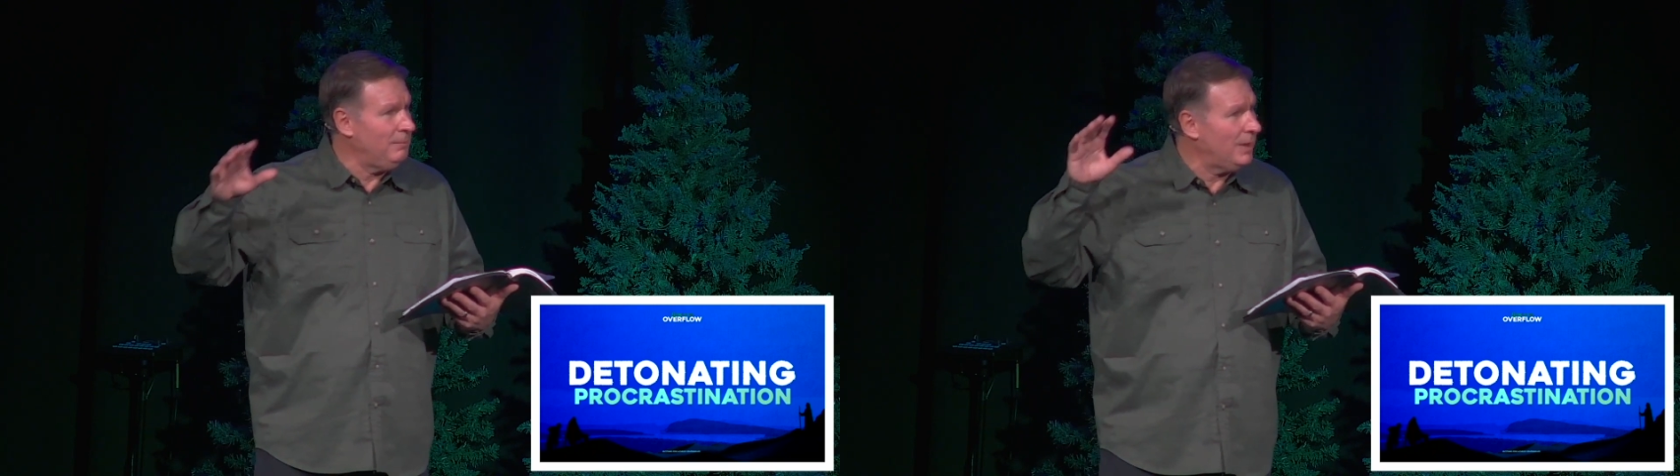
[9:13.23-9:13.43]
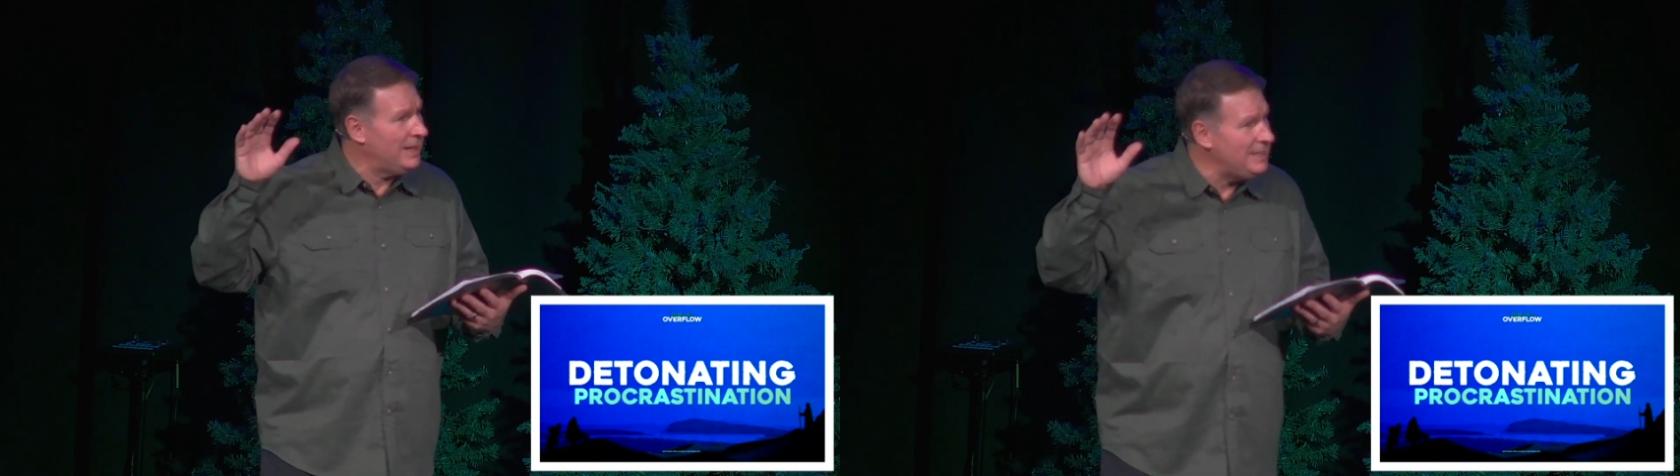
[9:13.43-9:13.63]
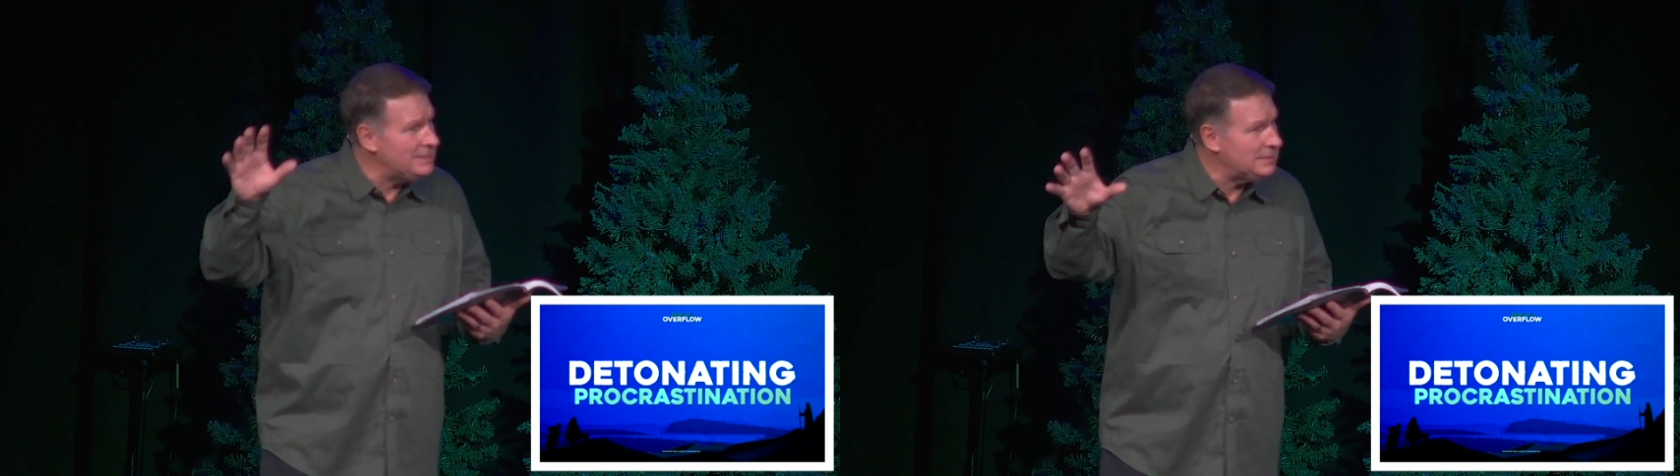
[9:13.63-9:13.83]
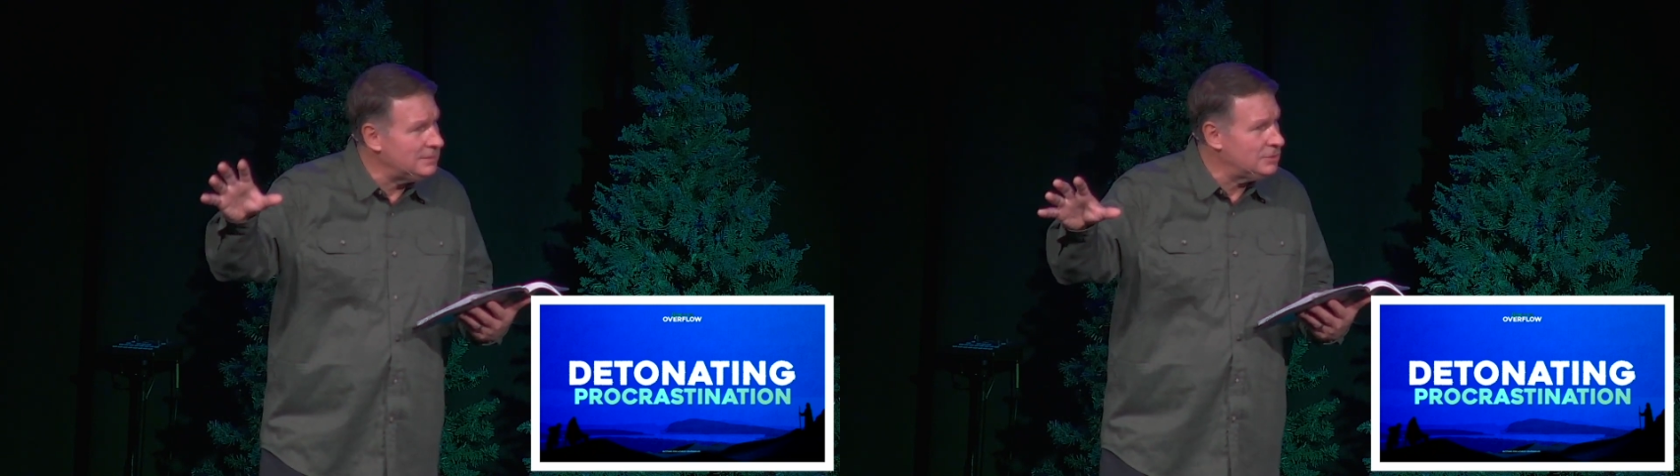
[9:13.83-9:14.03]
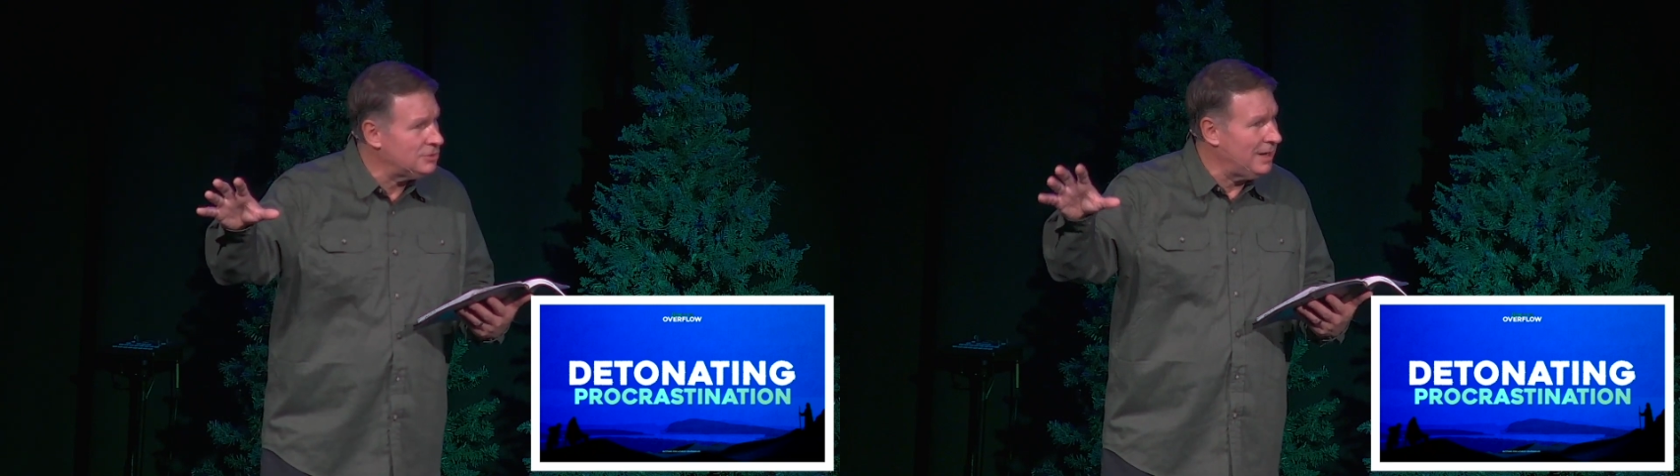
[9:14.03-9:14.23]
him where he's in
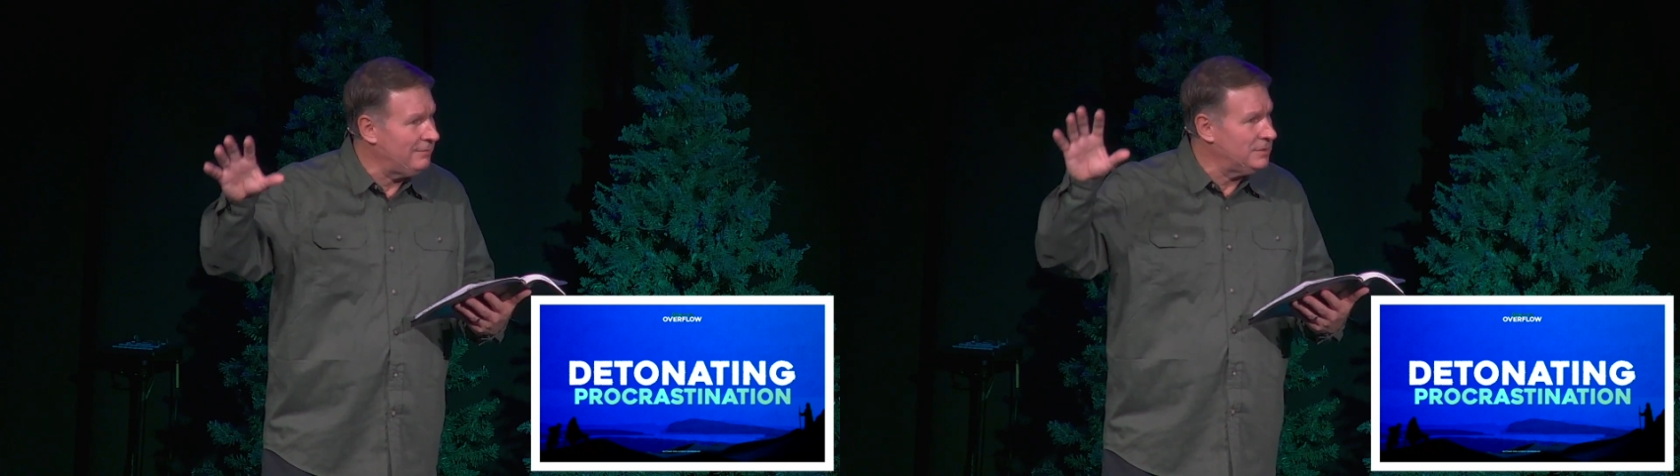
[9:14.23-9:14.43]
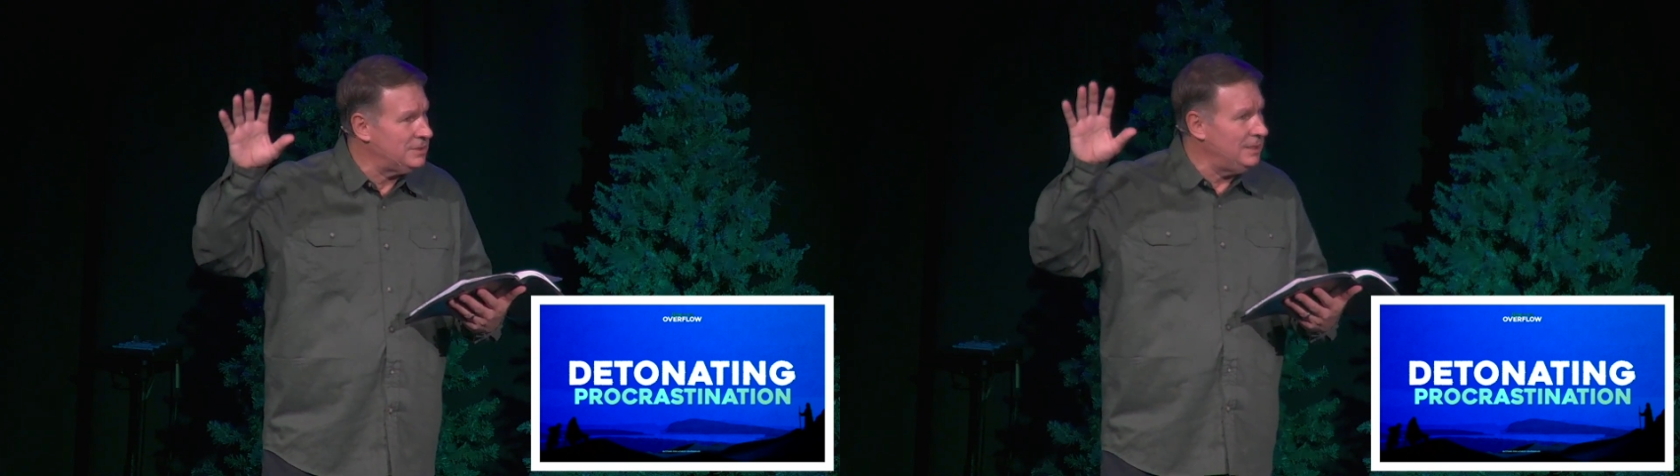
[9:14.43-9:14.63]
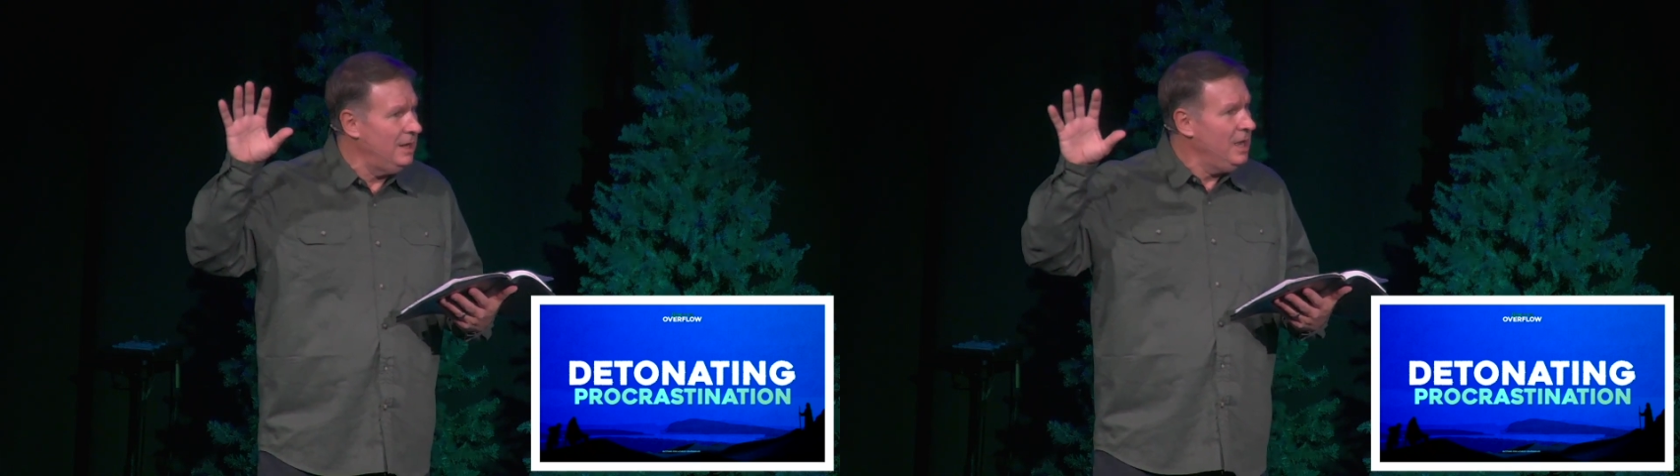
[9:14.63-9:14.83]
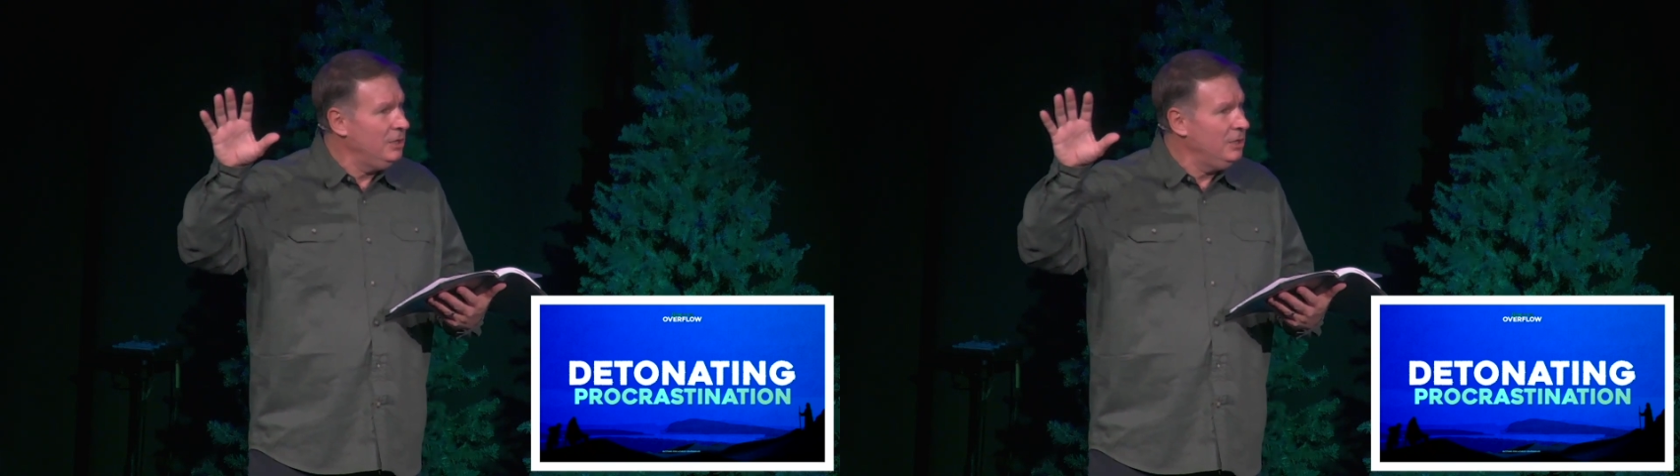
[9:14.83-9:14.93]
the driver's seat.